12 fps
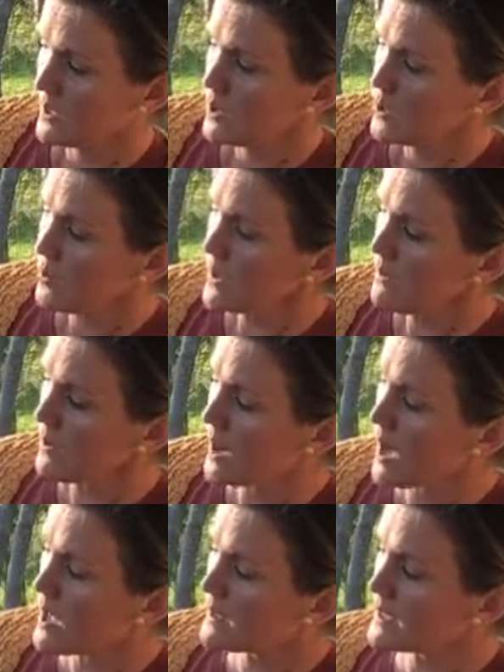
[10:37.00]
We were
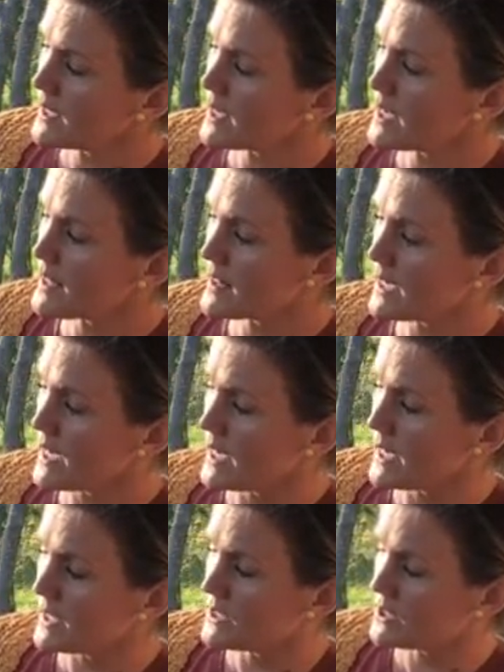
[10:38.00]
all knitting
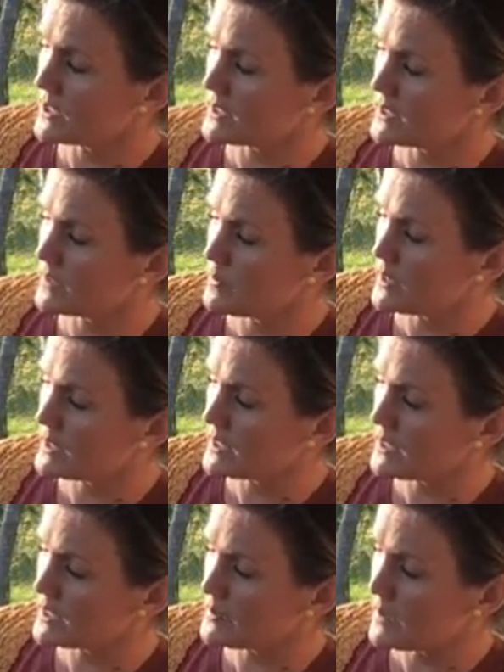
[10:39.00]
needs, just as
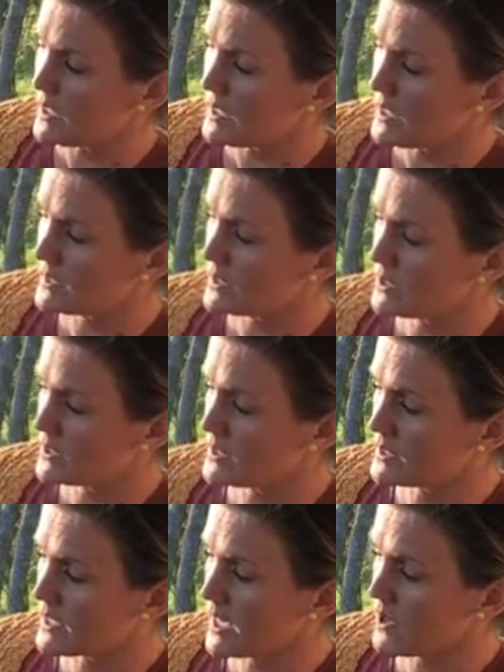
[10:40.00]
busy as bees, to the
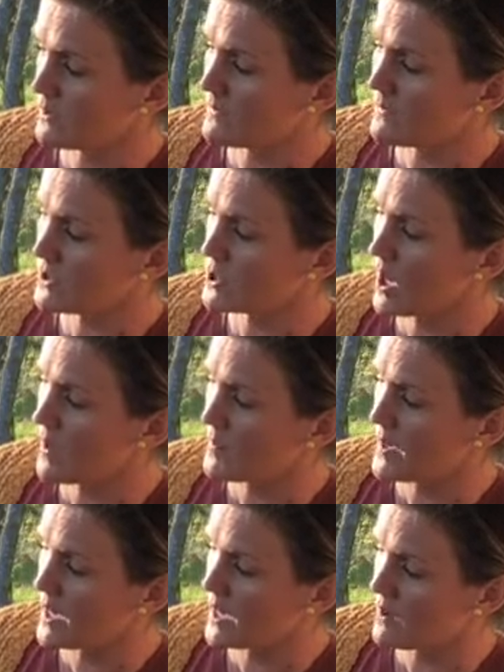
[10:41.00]
sound of the
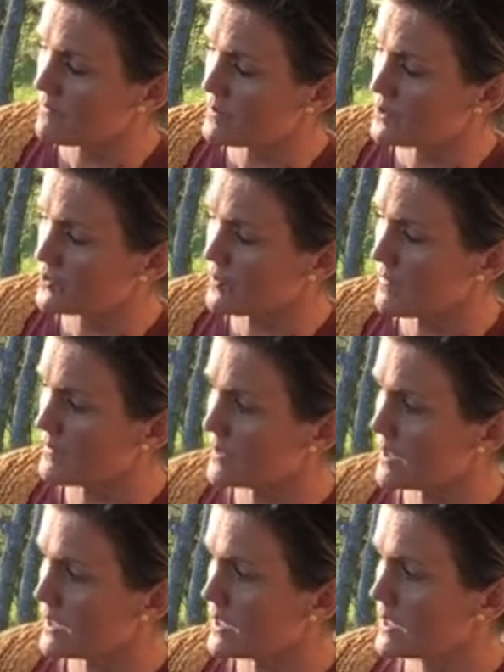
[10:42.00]
chopping of the
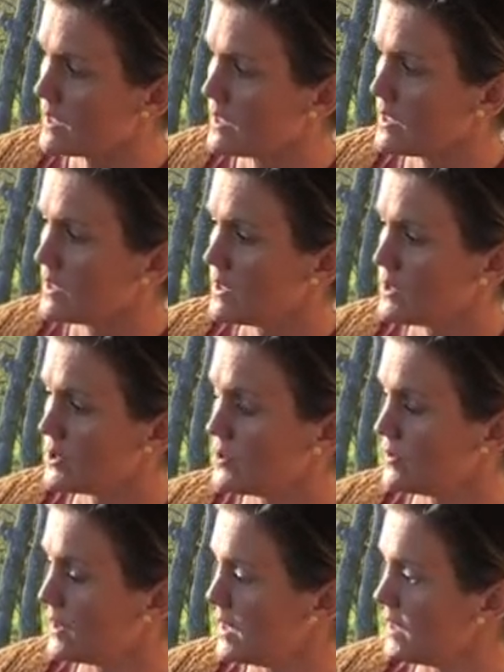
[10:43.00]
Truffula
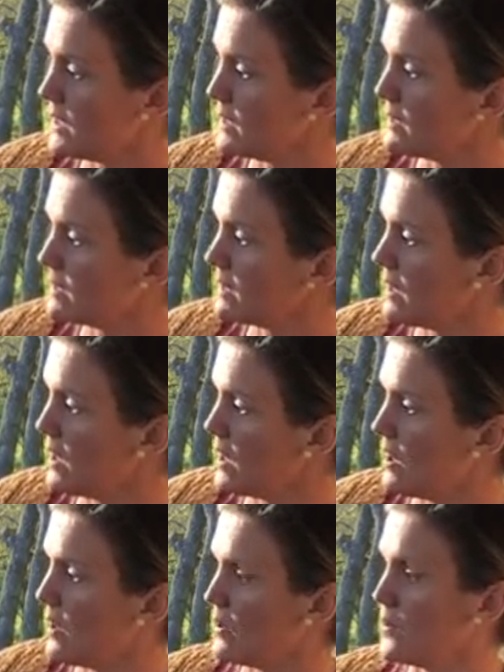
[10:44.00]
trees.
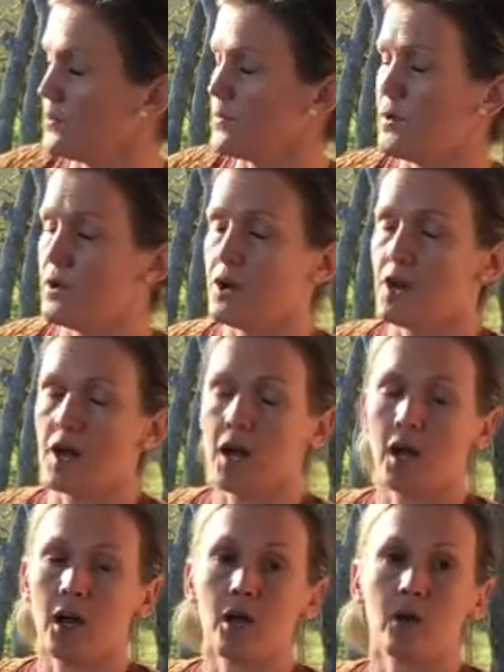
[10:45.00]
Oh
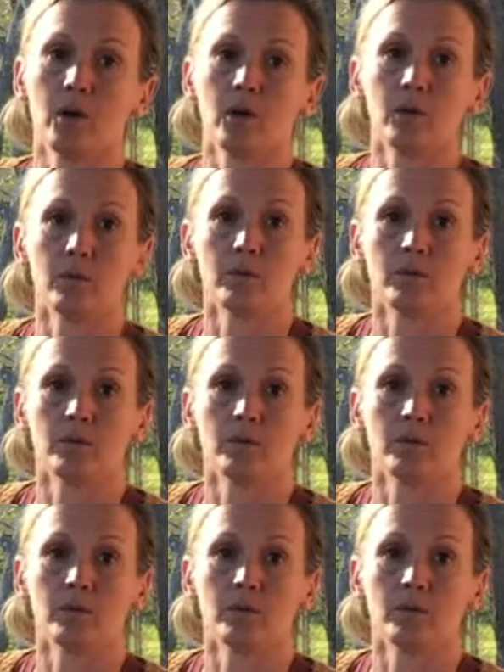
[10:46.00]
no.